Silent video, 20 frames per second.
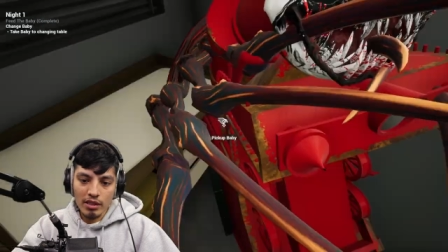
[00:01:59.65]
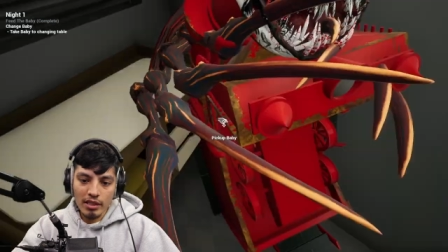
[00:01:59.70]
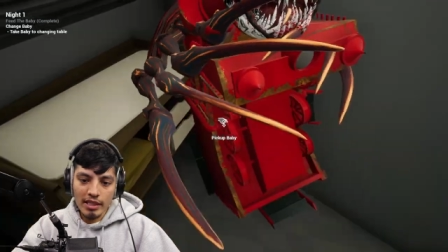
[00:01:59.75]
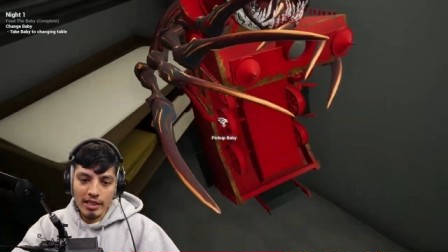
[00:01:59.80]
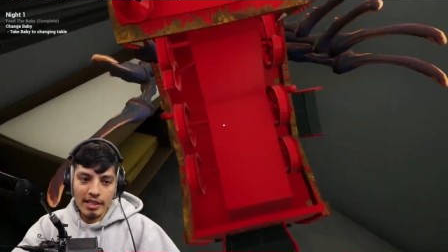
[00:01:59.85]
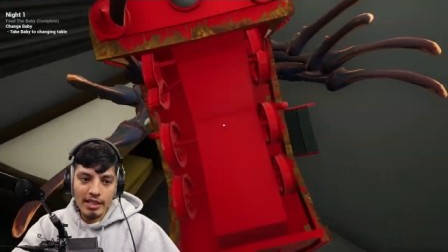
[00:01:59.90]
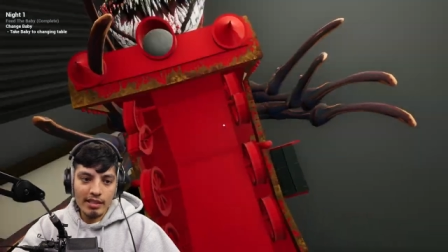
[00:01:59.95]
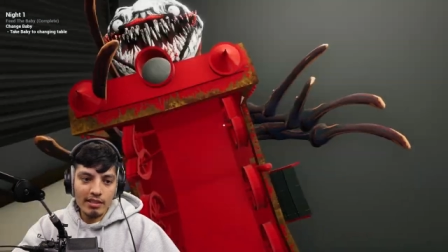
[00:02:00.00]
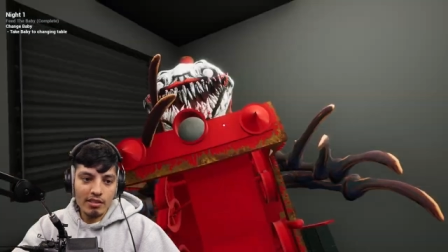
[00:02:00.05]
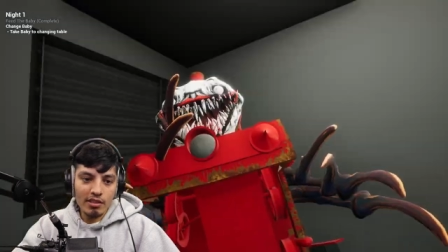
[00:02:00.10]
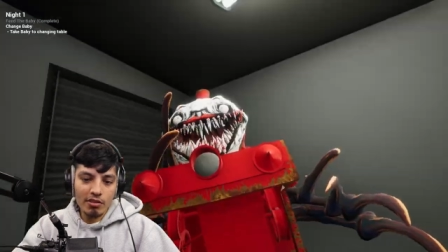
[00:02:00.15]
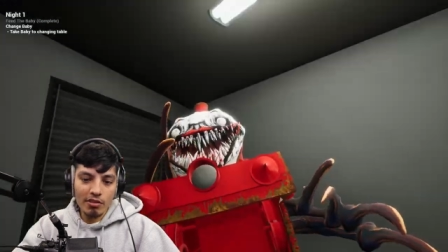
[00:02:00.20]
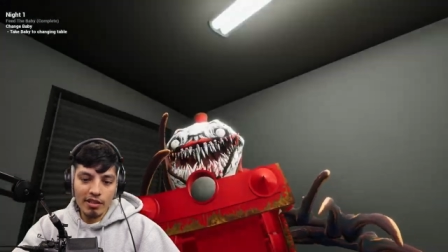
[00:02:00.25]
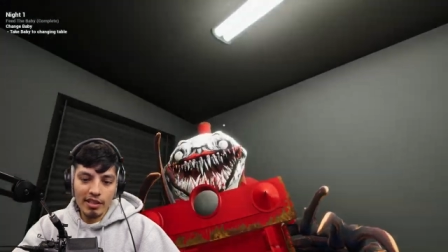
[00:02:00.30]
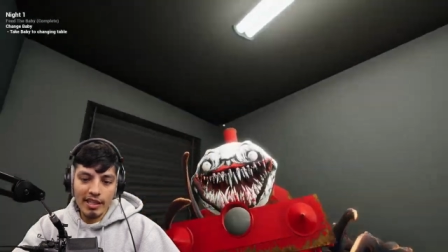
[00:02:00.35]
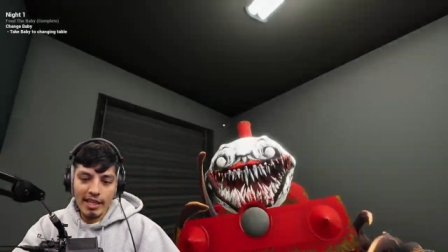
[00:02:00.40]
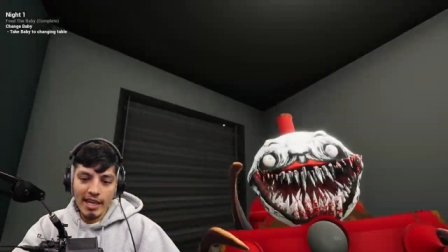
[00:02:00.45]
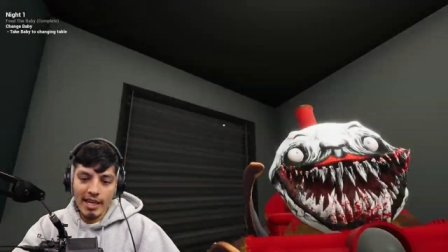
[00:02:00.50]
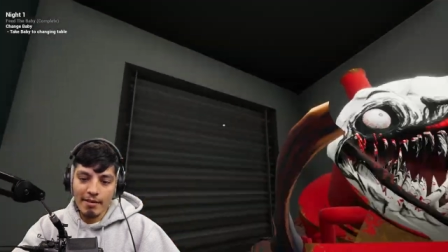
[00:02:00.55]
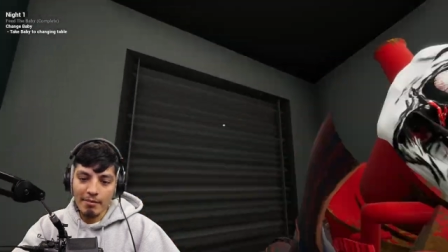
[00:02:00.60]
into the
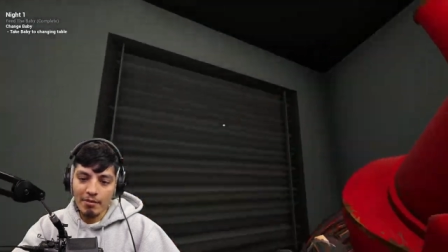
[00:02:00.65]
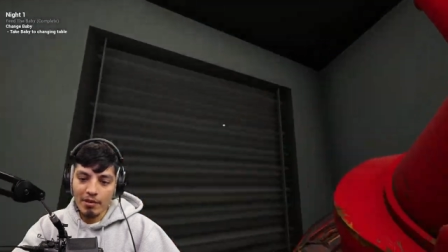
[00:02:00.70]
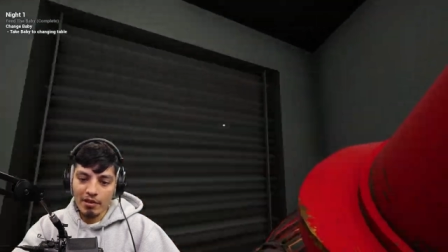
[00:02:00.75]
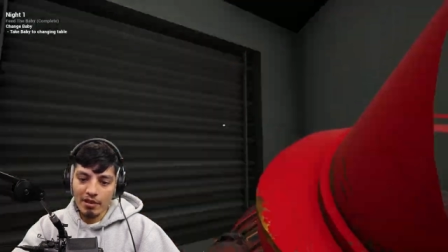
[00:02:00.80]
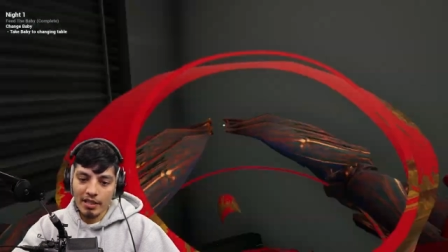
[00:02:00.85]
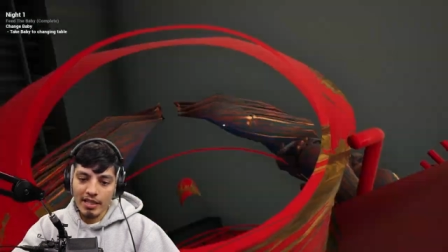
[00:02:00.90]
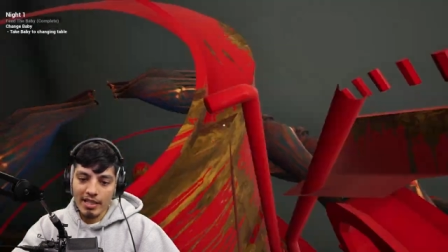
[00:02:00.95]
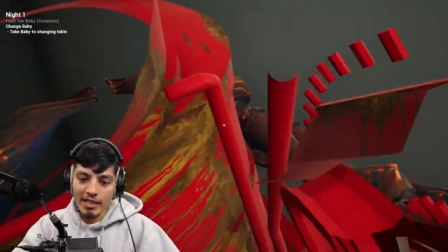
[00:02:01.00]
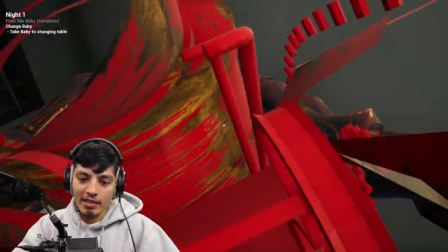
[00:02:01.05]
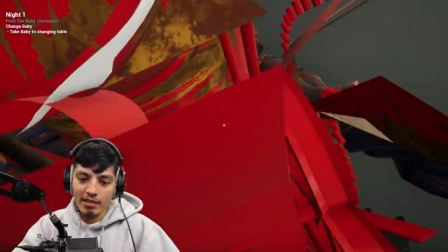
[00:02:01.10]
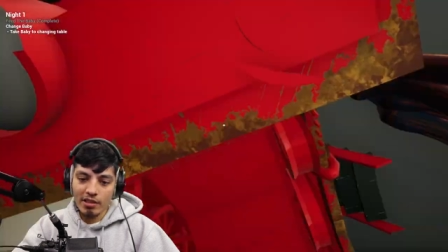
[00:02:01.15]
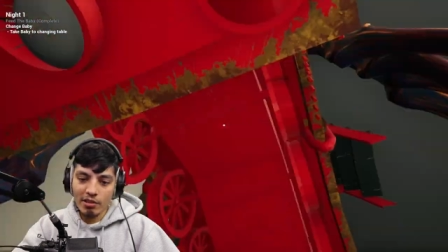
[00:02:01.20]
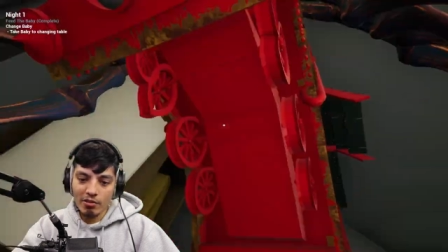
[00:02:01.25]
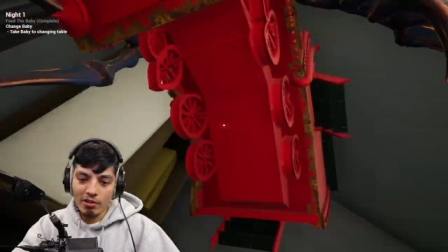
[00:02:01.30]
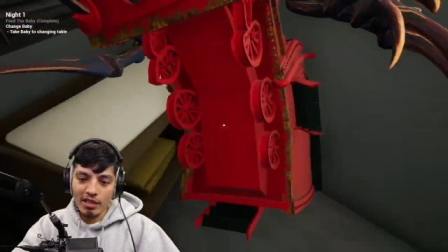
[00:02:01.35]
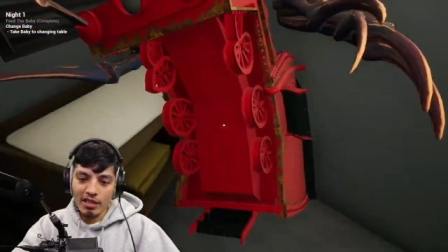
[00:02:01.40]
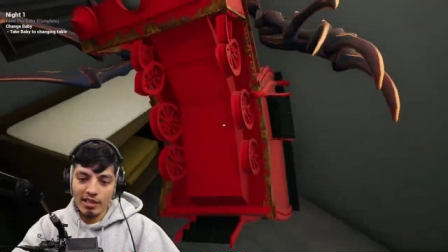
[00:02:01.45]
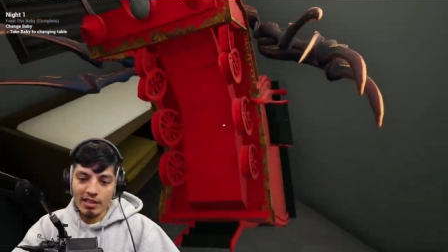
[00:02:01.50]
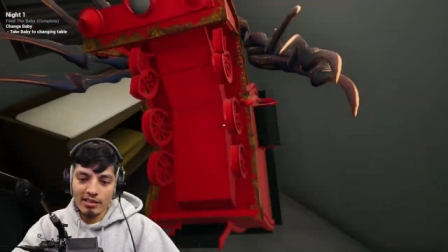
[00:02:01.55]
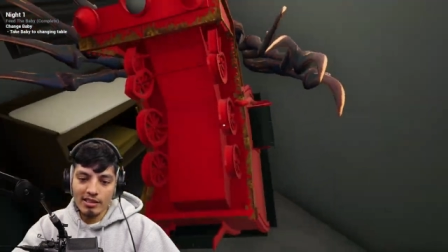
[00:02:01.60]
game. Okay, dude,
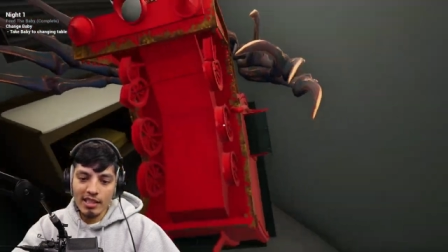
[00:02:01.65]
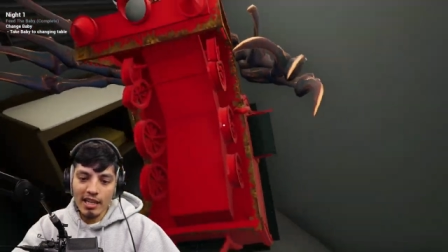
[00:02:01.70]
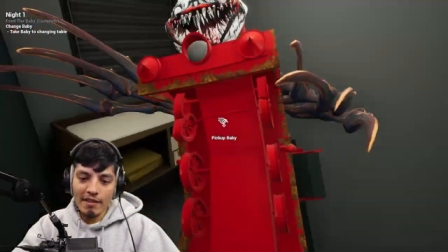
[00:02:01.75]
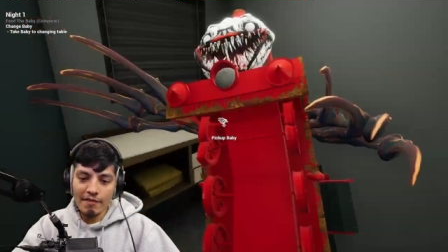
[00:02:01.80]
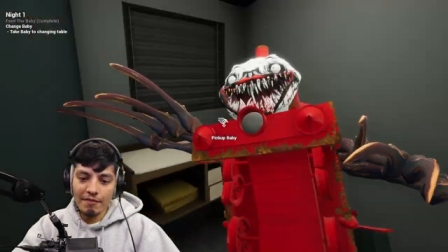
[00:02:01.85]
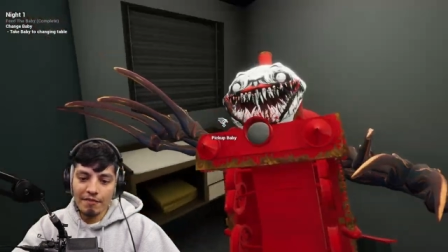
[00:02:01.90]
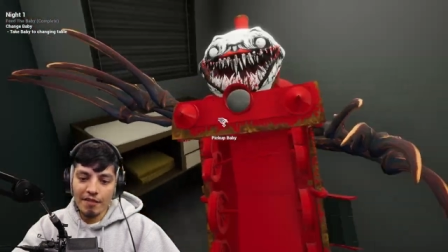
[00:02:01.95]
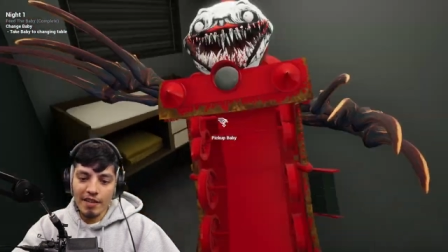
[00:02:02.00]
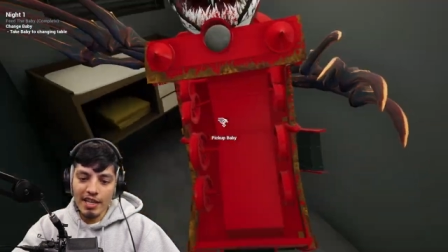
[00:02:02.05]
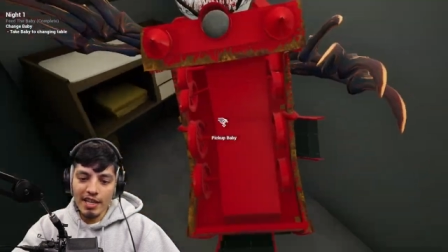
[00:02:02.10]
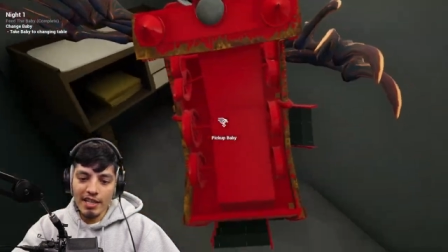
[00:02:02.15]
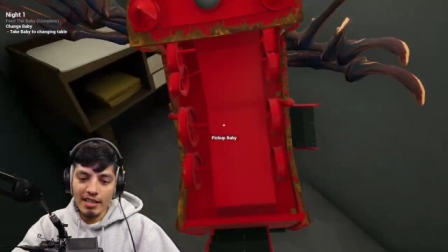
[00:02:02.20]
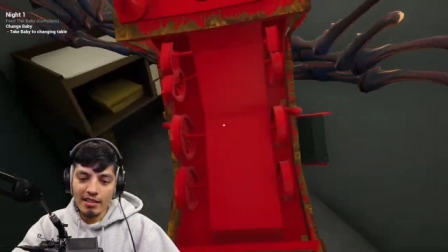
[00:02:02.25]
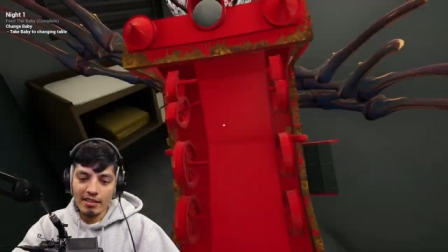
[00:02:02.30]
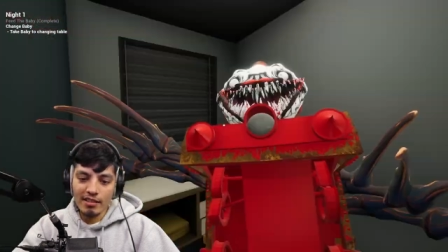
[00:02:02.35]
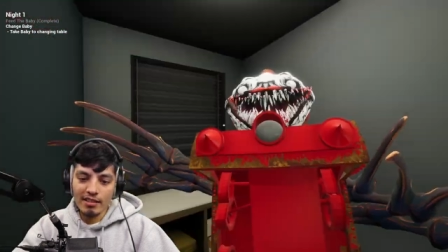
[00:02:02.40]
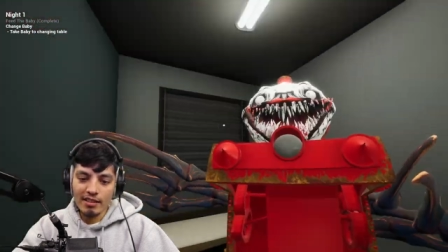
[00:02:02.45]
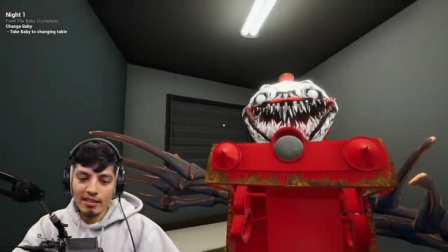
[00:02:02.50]
he does not fit.